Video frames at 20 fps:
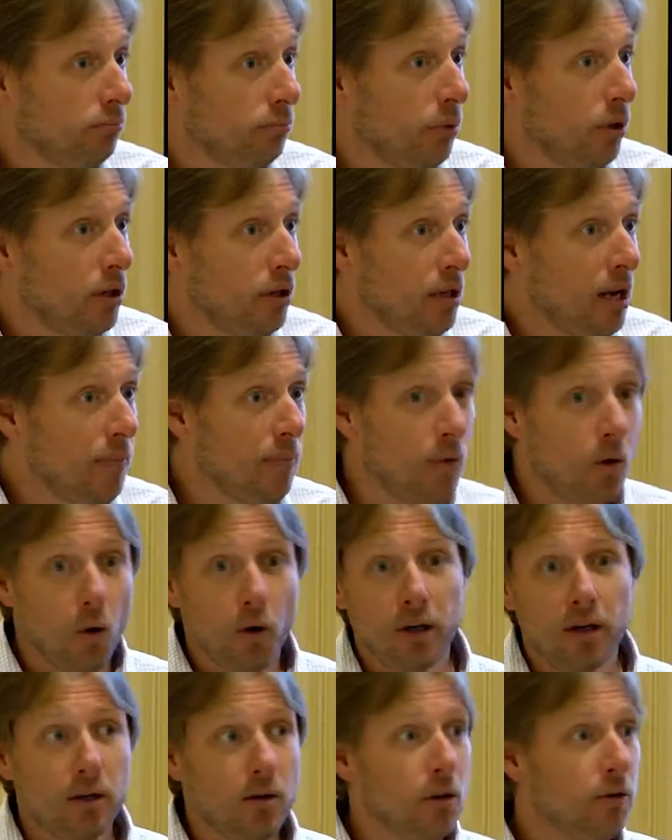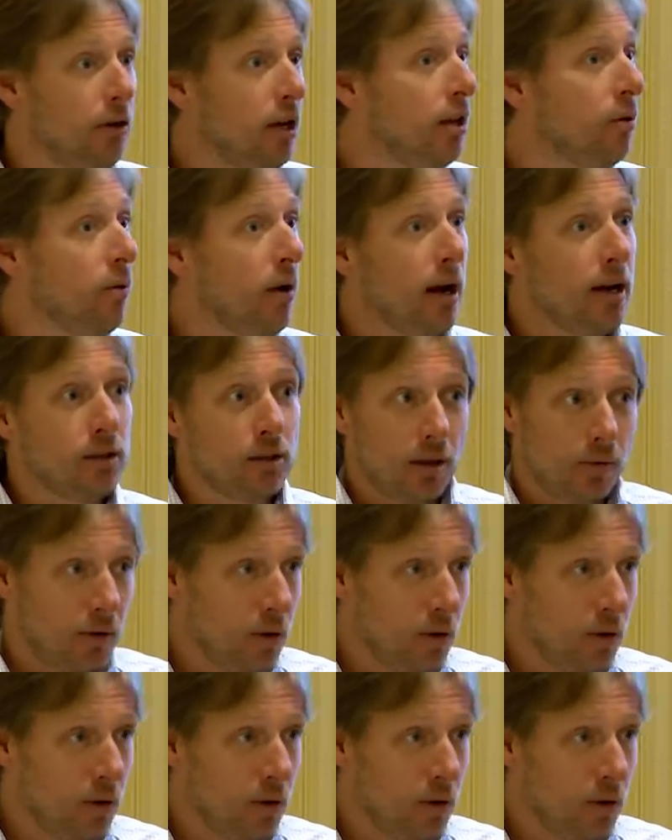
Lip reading: Pretty simple. Or you can do it the other way and say,